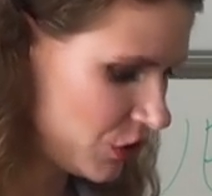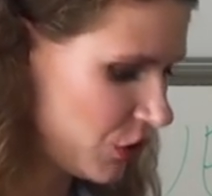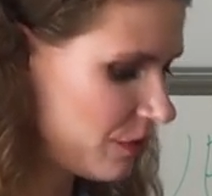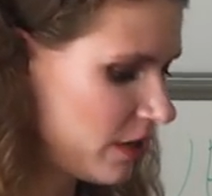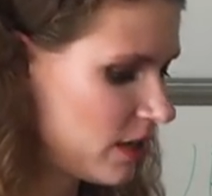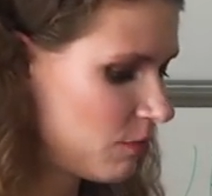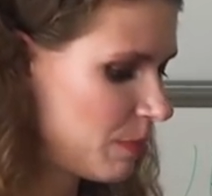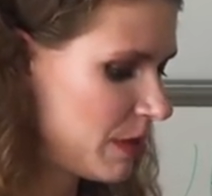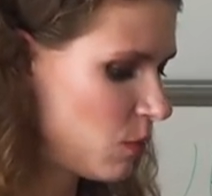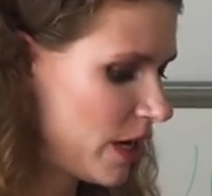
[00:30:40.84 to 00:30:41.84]
Do you think it
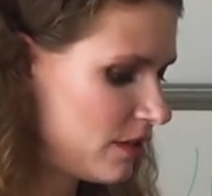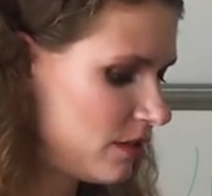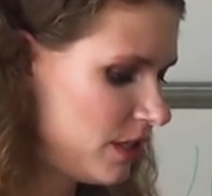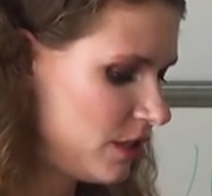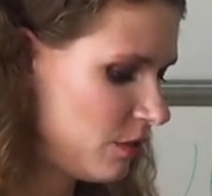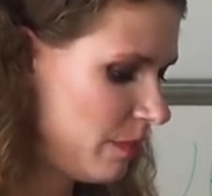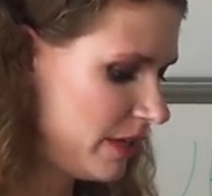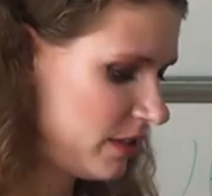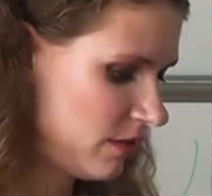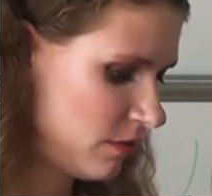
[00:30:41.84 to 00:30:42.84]
would be wise to teach the
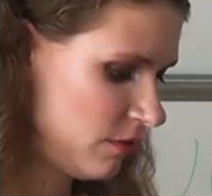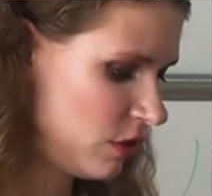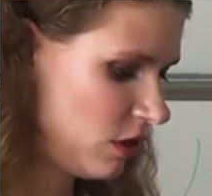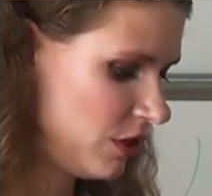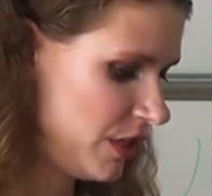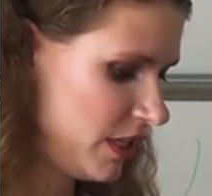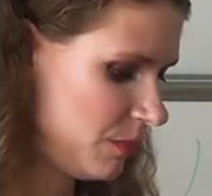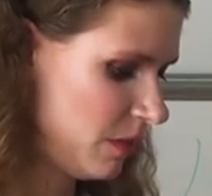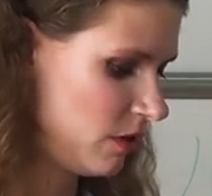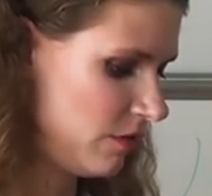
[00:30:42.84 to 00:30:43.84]
basics of phonology as
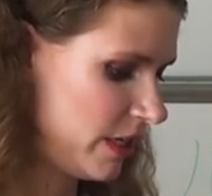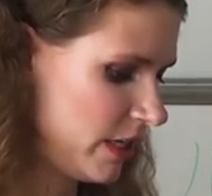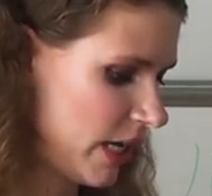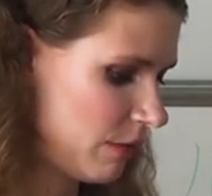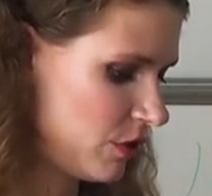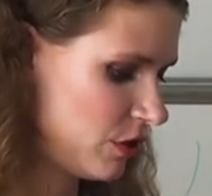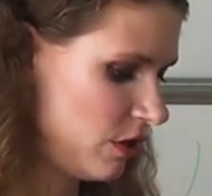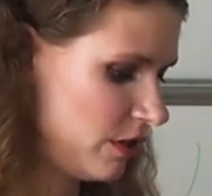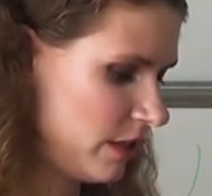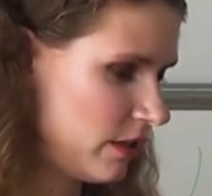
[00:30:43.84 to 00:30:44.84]
part of any language
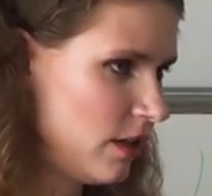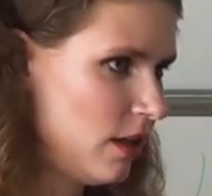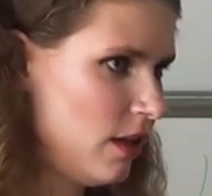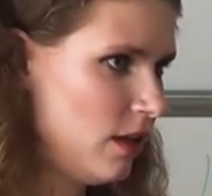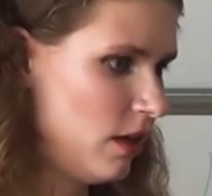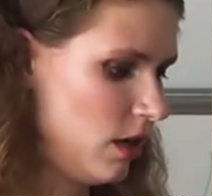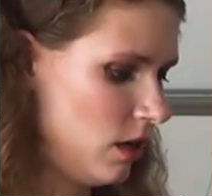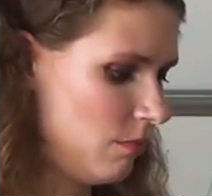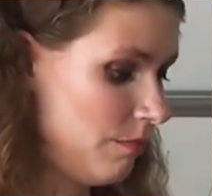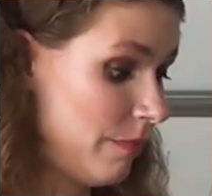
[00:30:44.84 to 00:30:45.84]
learning
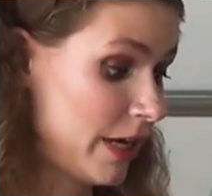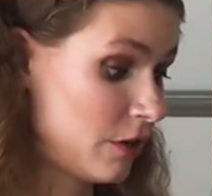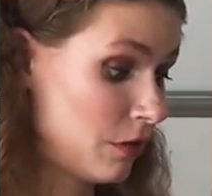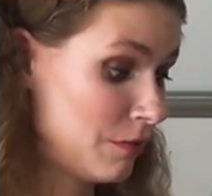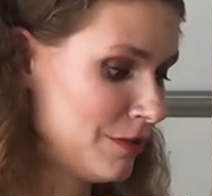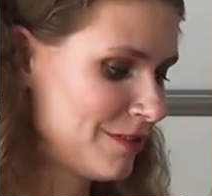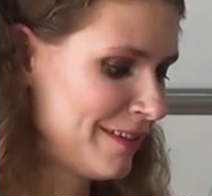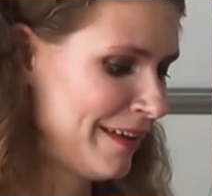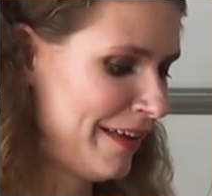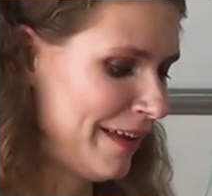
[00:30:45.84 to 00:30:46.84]
um, by Anonymous?
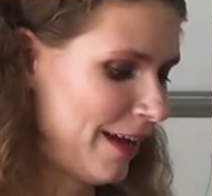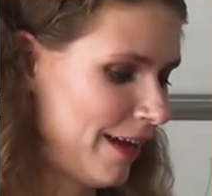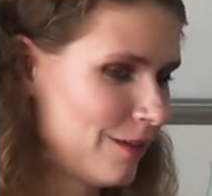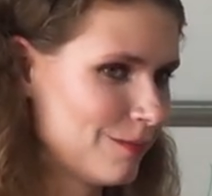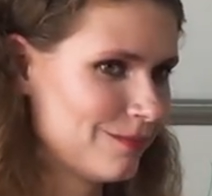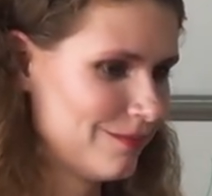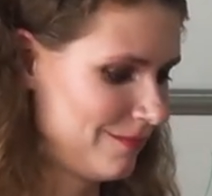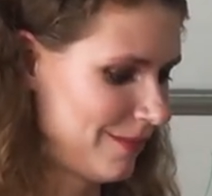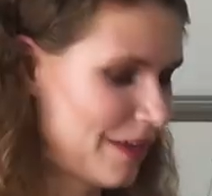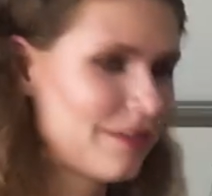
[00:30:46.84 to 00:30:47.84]
Um,
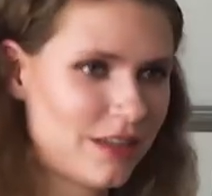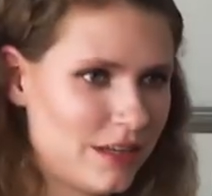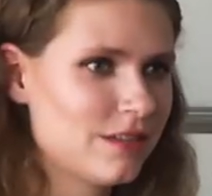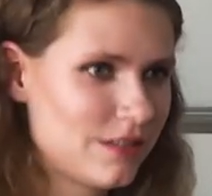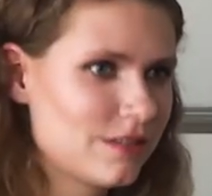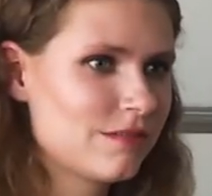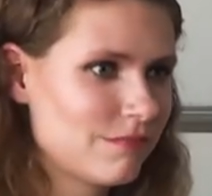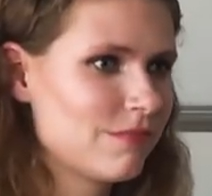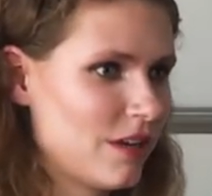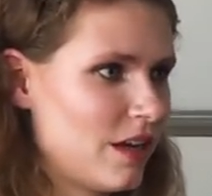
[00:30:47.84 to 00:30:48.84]
I think it is.
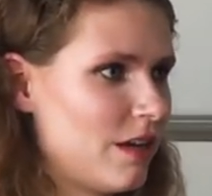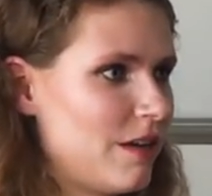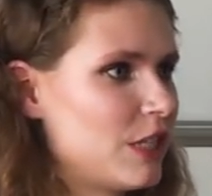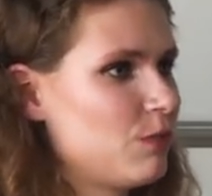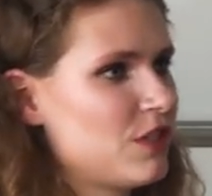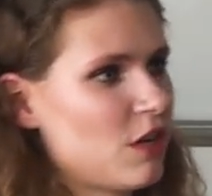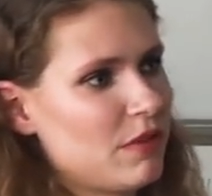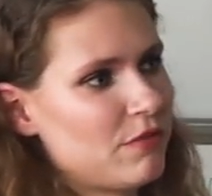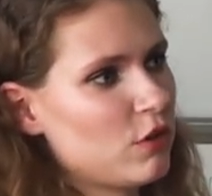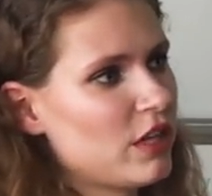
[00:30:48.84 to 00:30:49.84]
Uh, as we saw
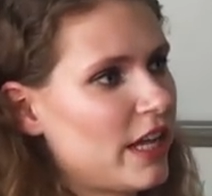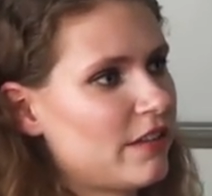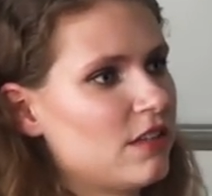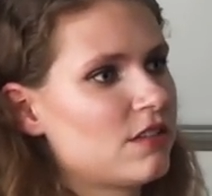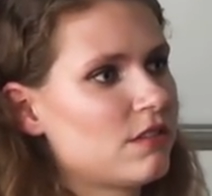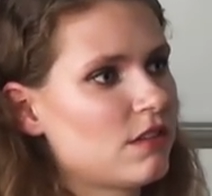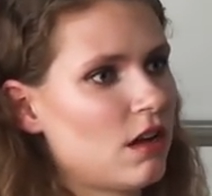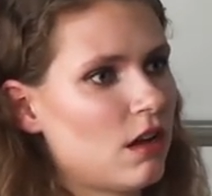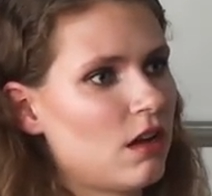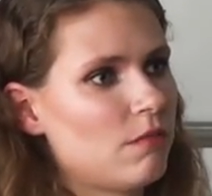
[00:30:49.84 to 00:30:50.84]
before, like this
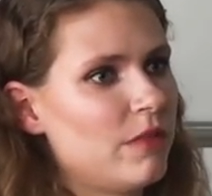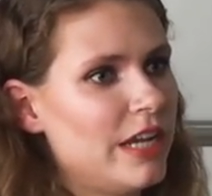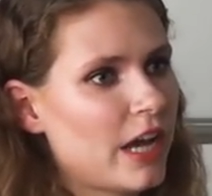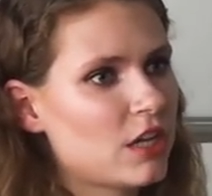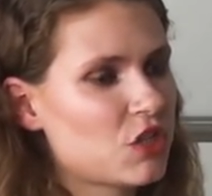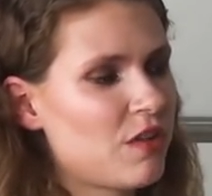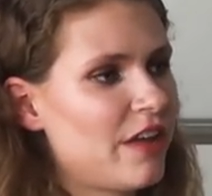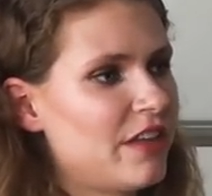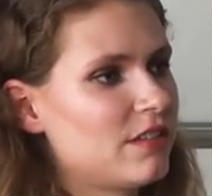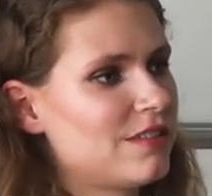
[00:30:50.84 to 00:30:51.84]
uh,
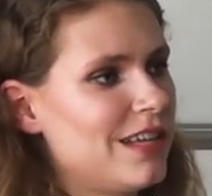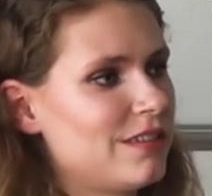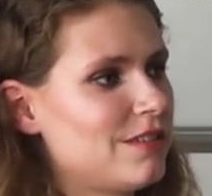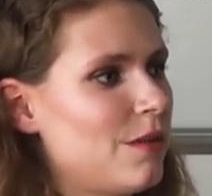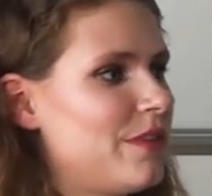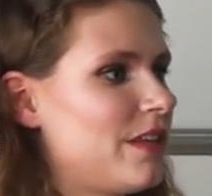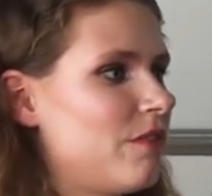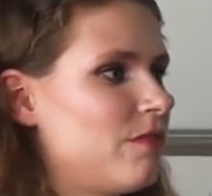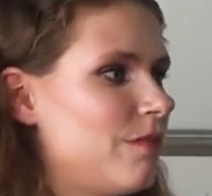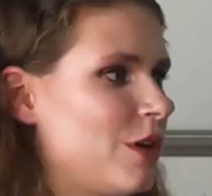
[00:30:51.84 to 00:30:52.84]
Lehrerschwa, that's, that's something
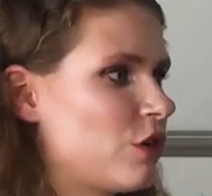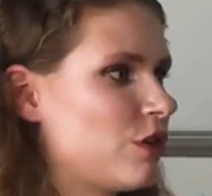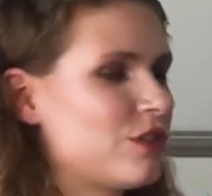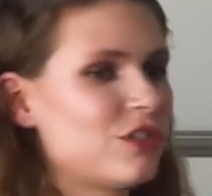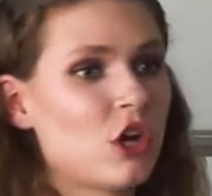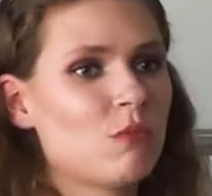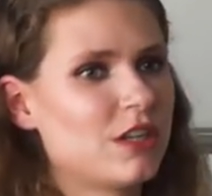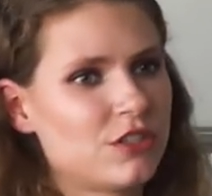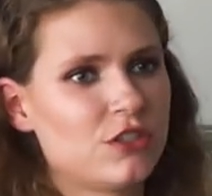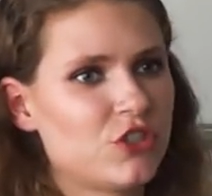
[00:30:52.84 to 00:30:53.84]
that occurs so
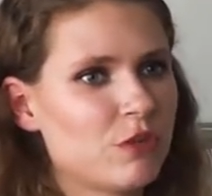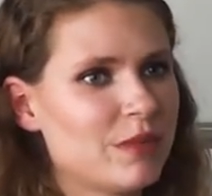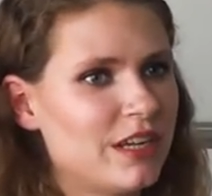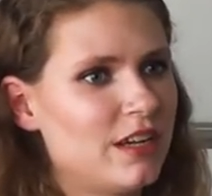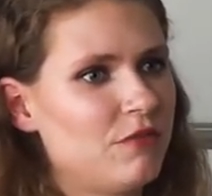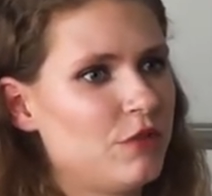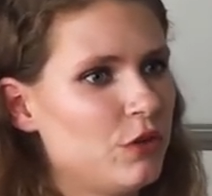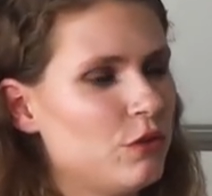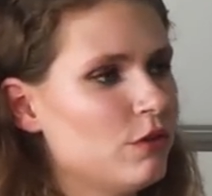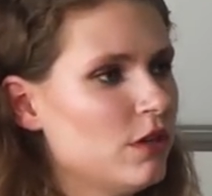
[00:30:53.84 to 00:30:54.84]
much in German. And if
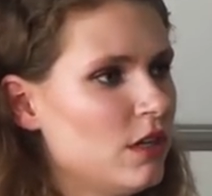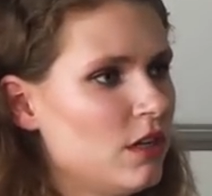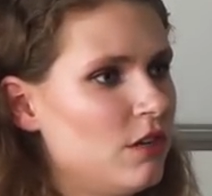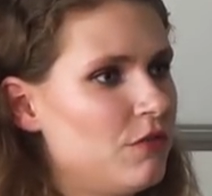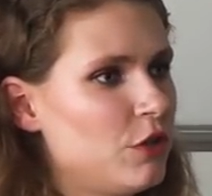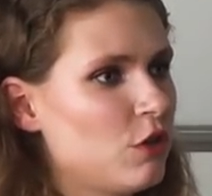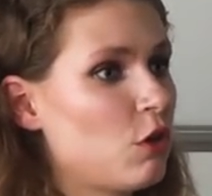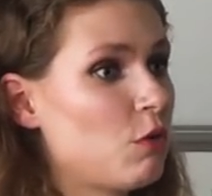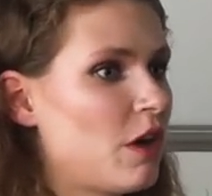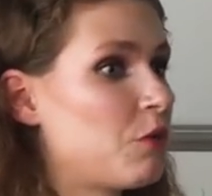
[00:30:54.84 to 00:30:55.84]
you, if you
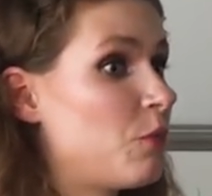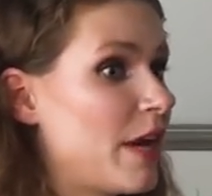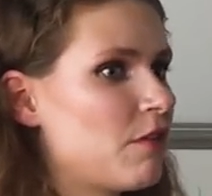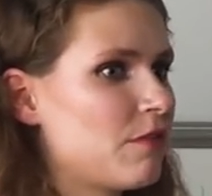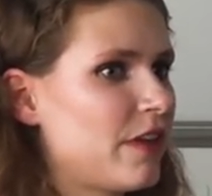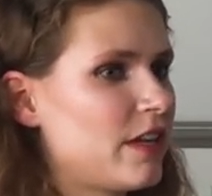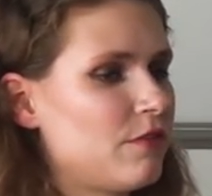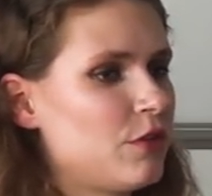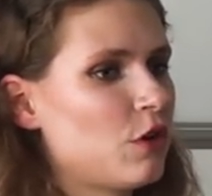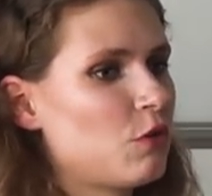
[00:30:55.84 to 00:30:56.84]
are aware of that,
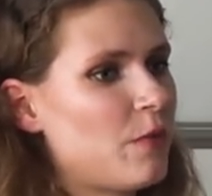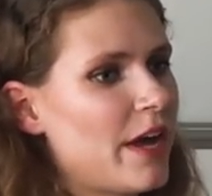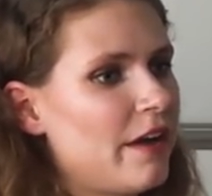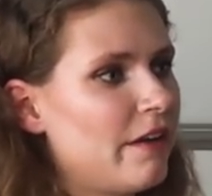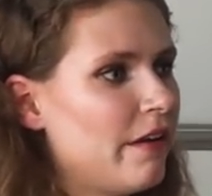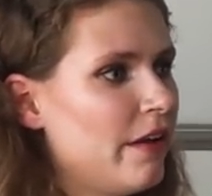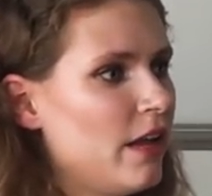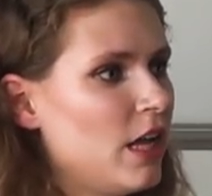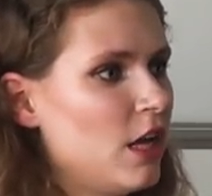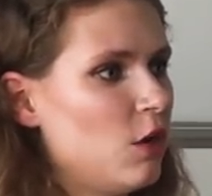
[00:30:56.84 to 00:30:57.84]
if you're aware
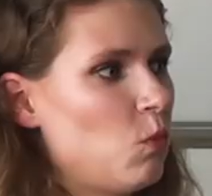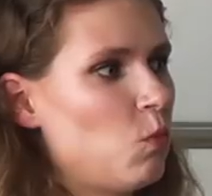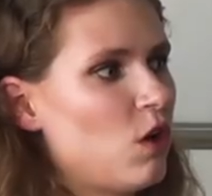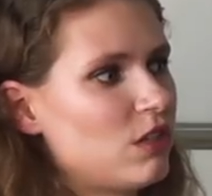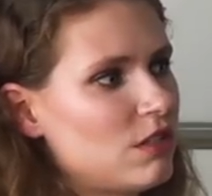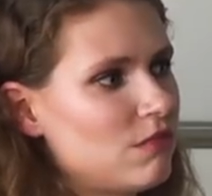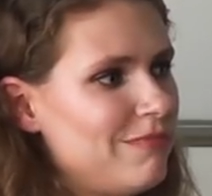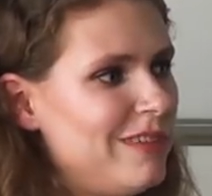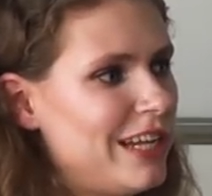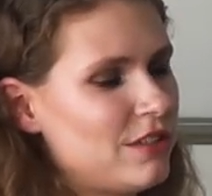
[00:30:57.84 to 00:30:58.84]
what
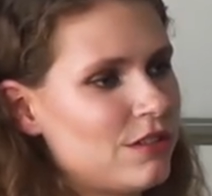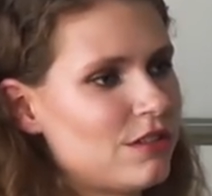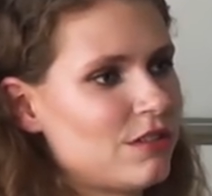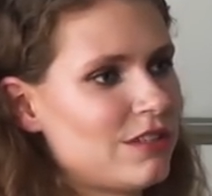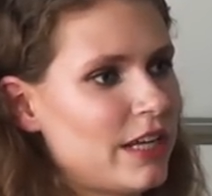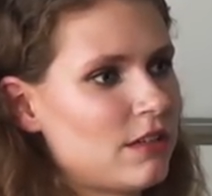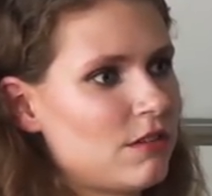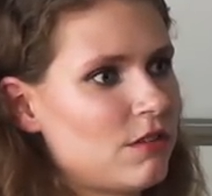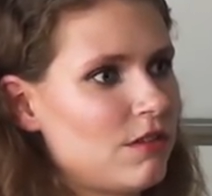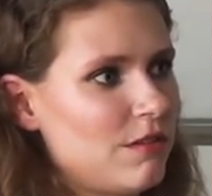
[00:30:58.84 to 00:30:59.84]
letters, like
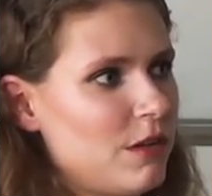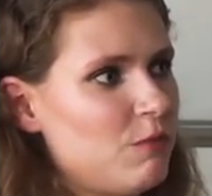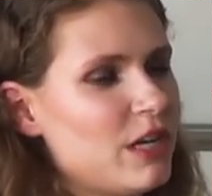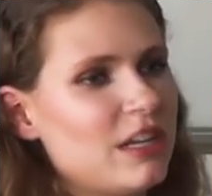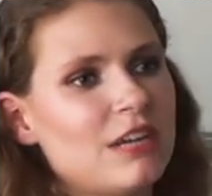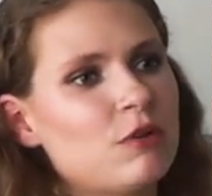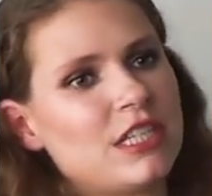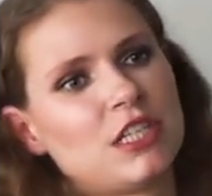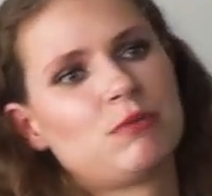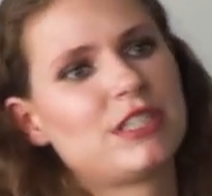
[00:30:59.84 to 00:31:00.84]
we
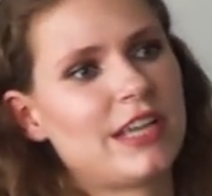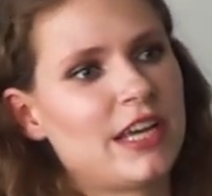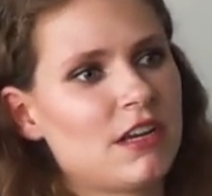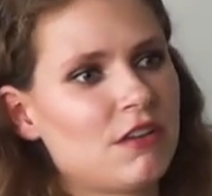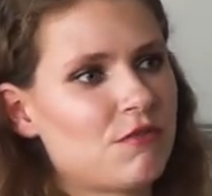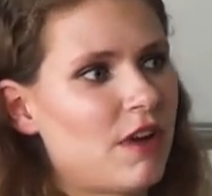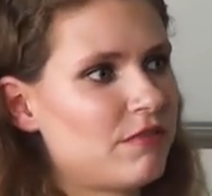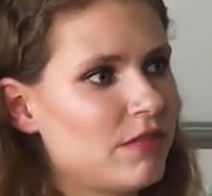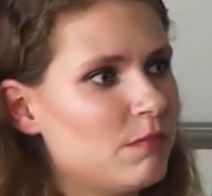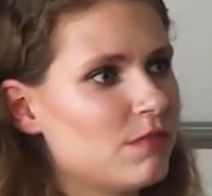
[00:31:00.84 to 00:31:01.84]
linguistics, we say
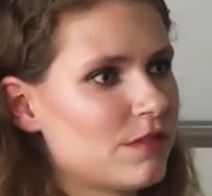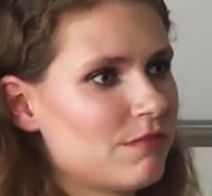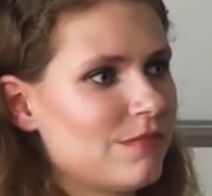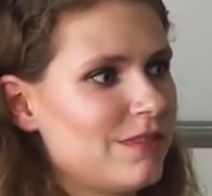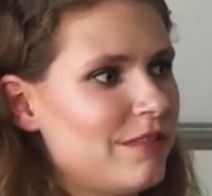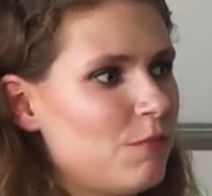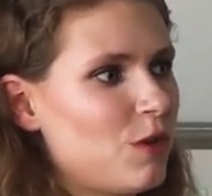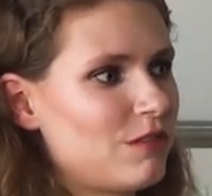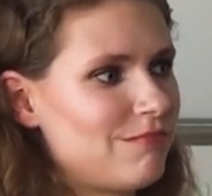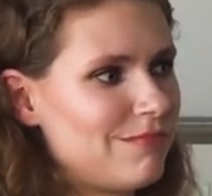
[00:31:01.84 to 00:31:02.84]
graphemes,
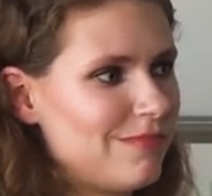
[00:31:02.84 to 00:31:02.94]
what,